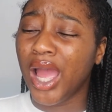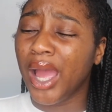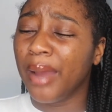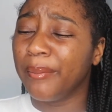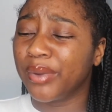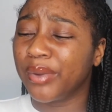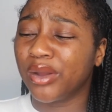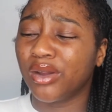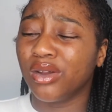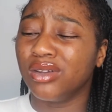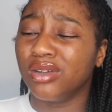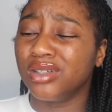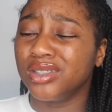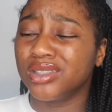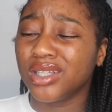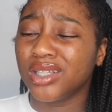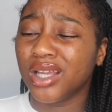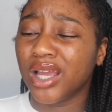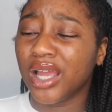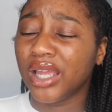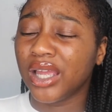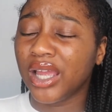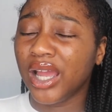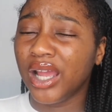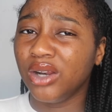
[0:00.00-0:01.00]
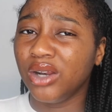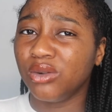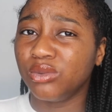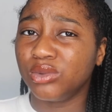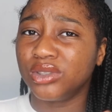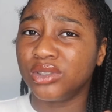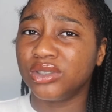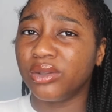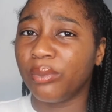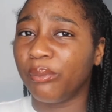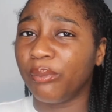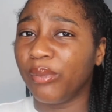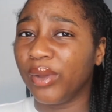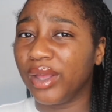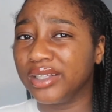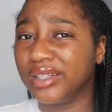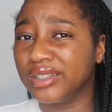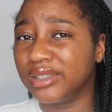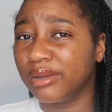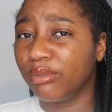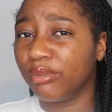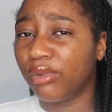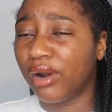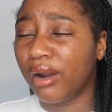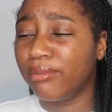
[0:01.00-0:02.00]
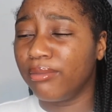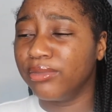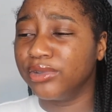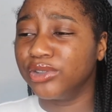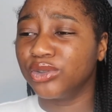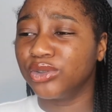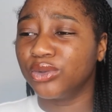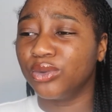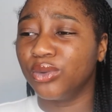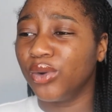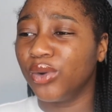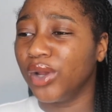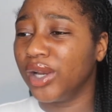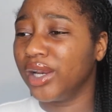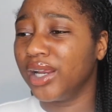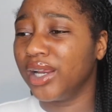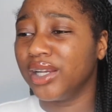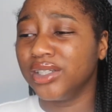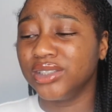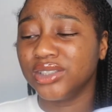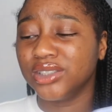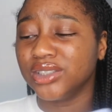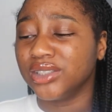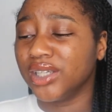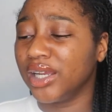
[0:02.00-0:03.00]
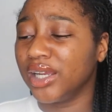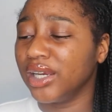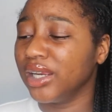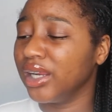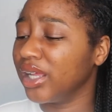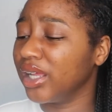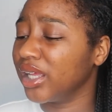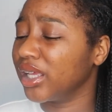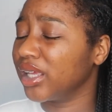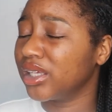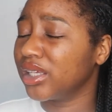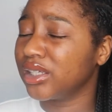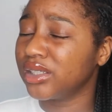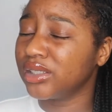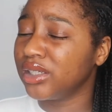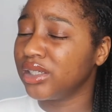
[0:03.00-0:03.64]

because I kind of was the best in primary school and I just kind of like